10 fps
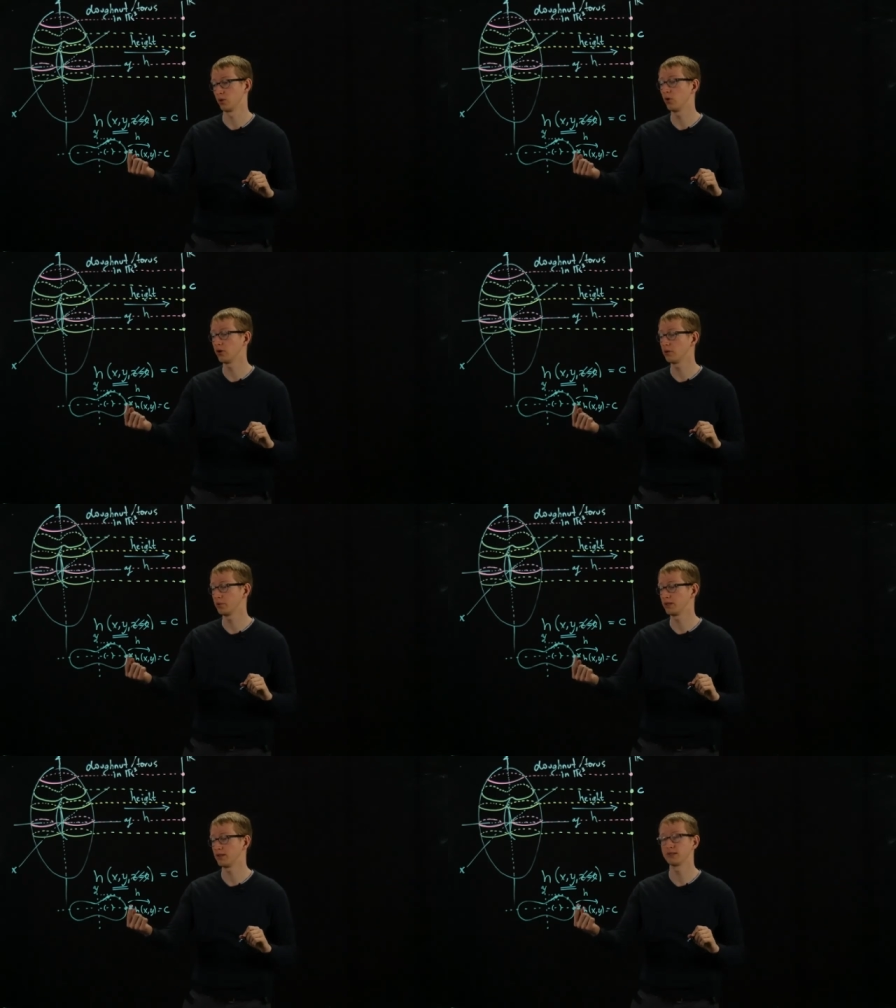corner,
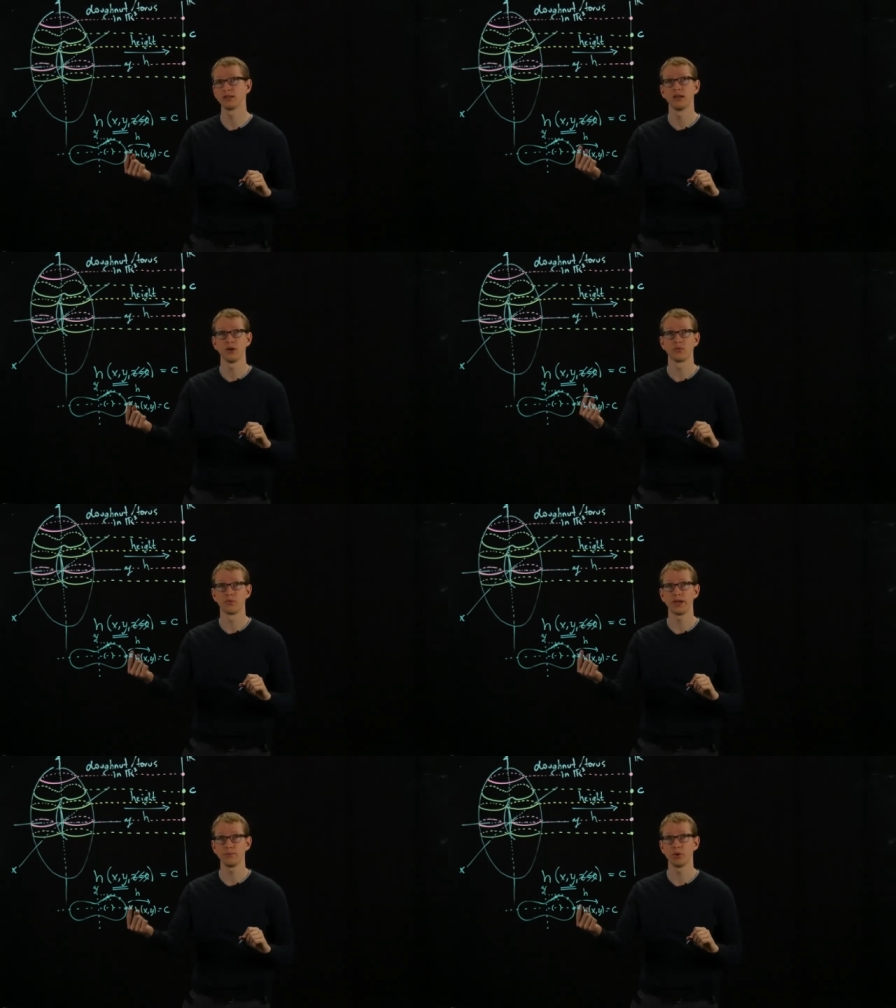but this
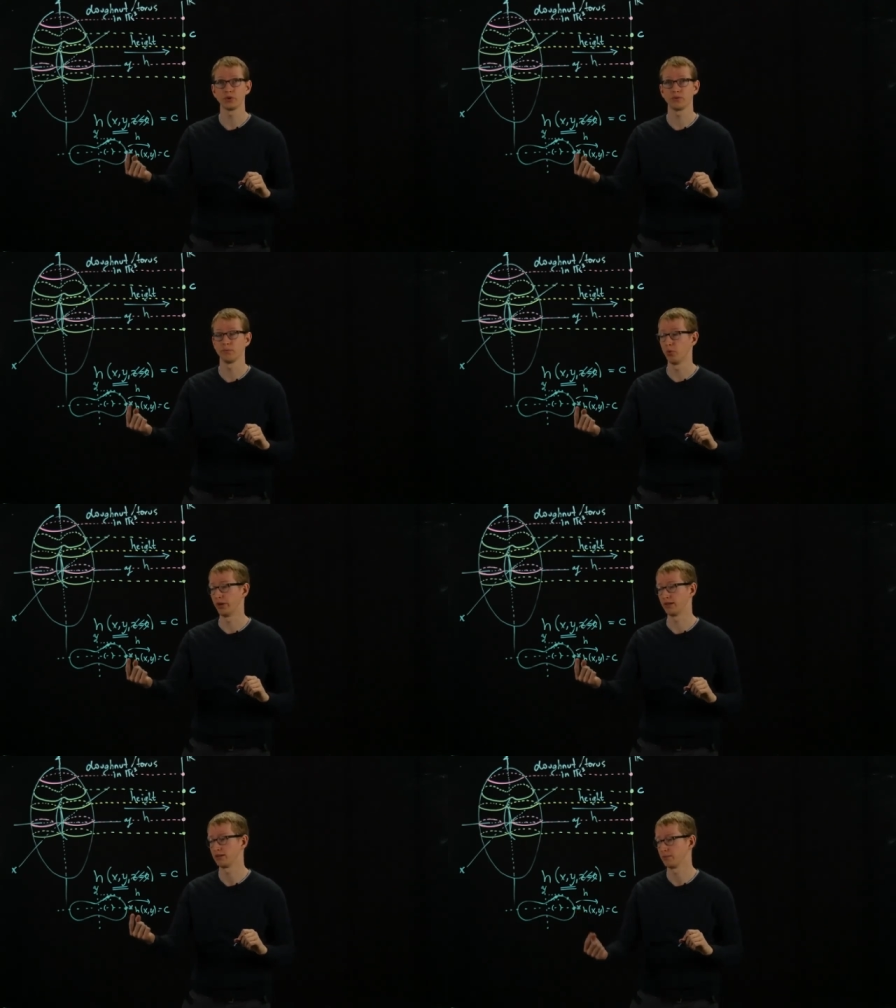rightmost
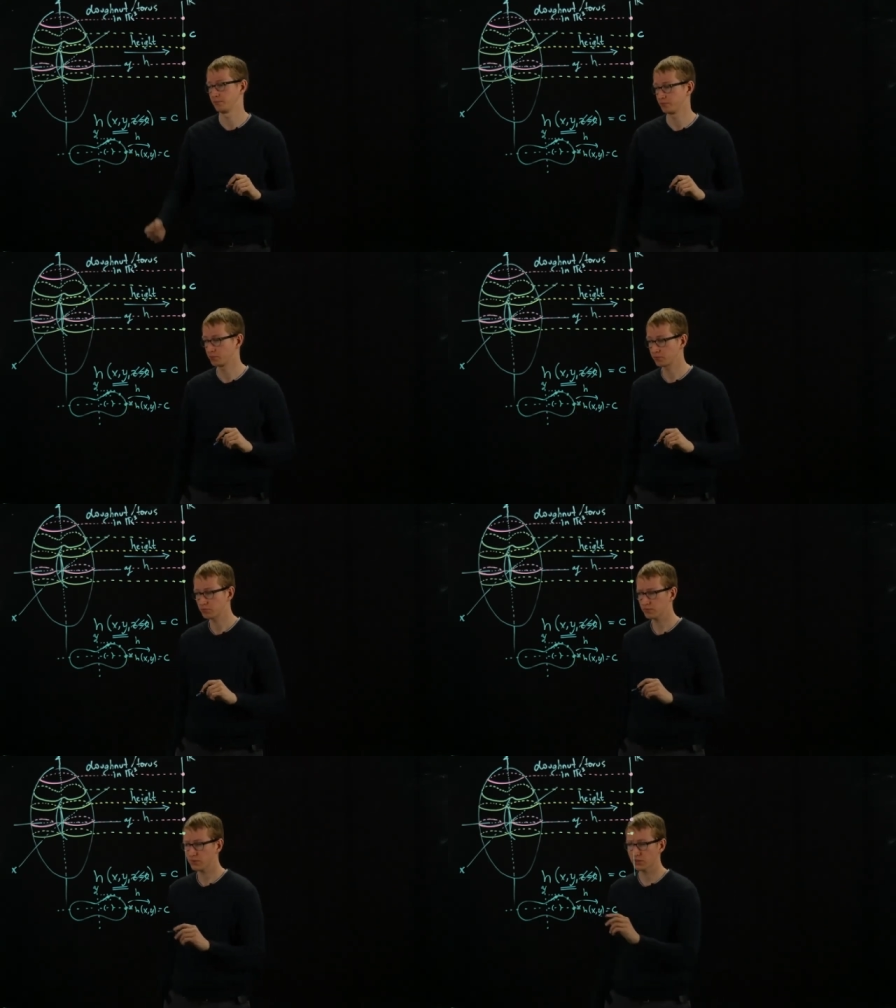point.
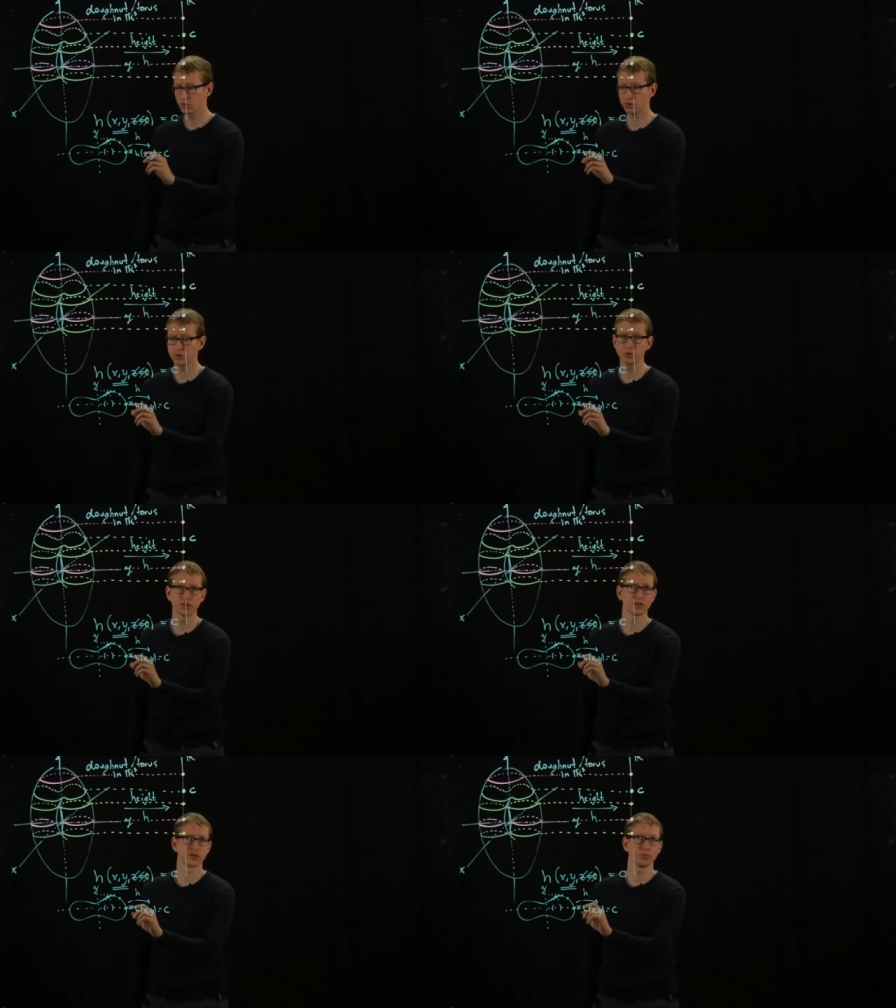So as you
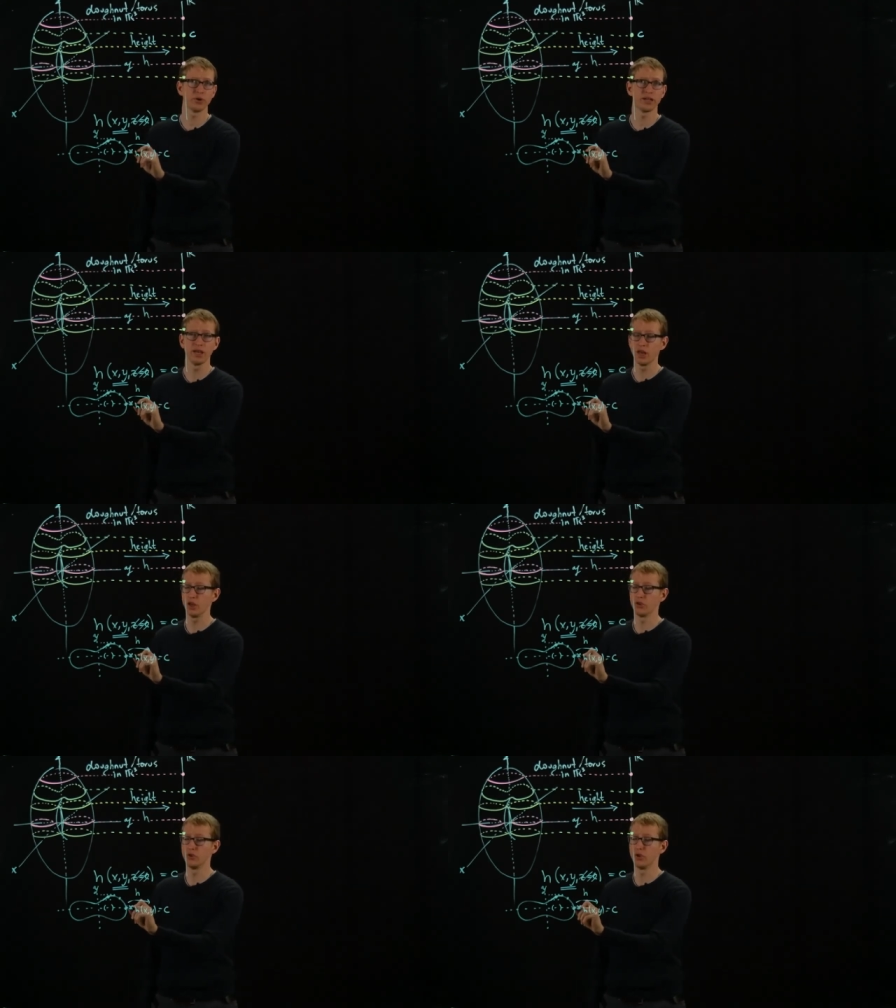reach this point,
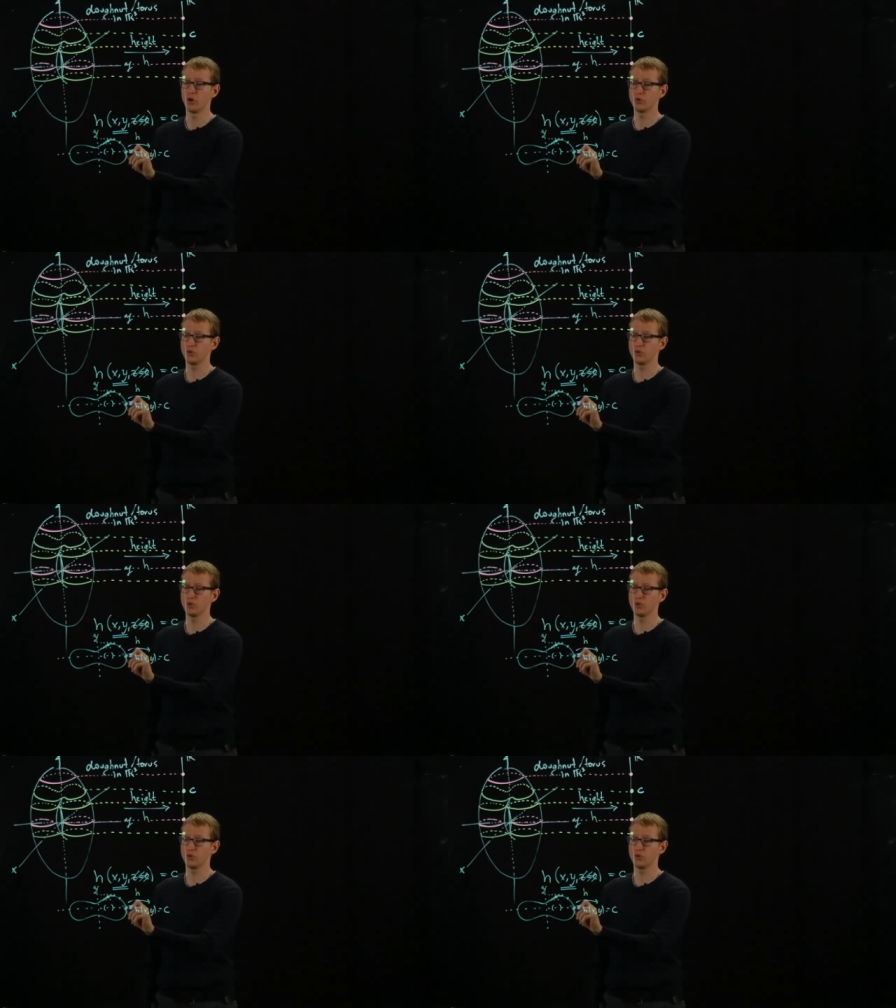no